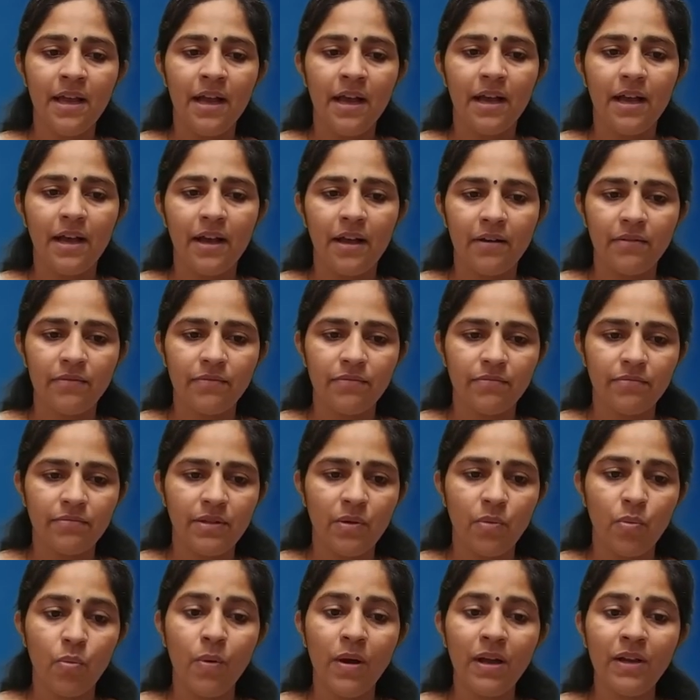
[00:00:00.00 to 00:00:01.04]

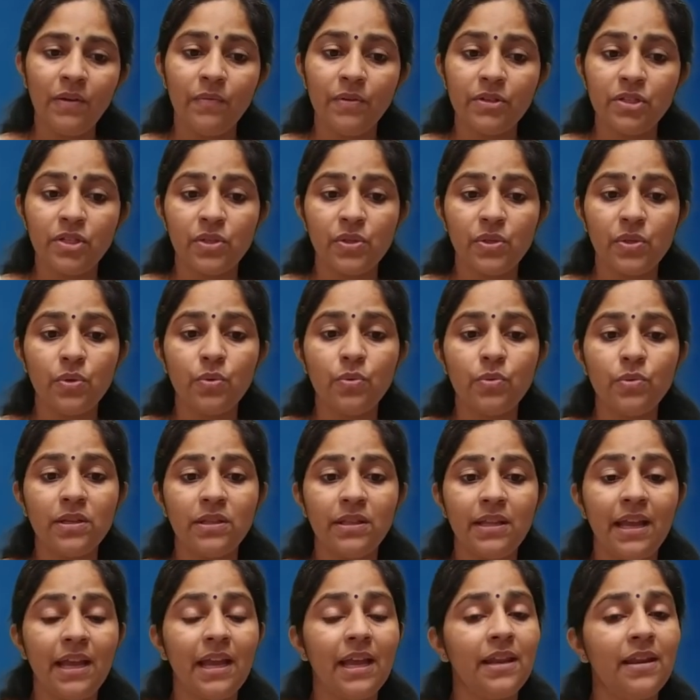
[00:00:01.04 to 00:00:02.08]
the one which is used in
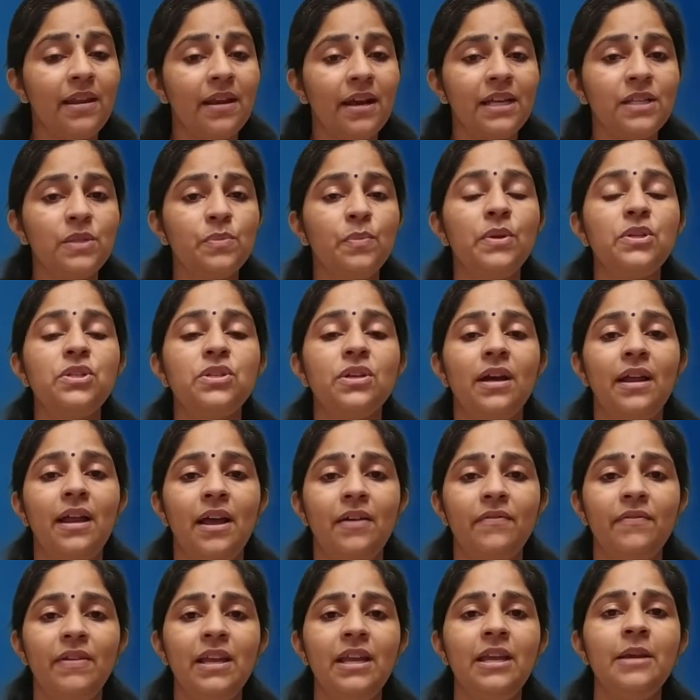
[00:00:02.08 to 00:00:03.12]
the areas which are
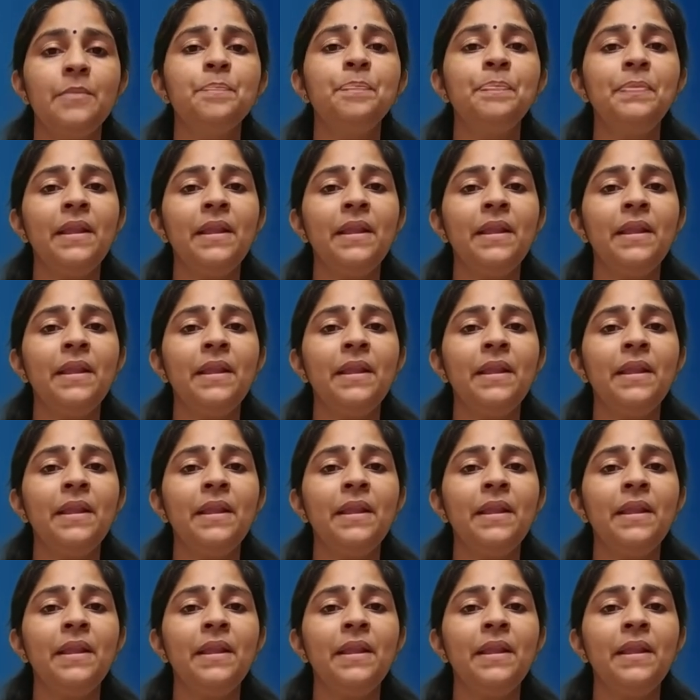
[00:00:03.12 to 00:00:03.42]
having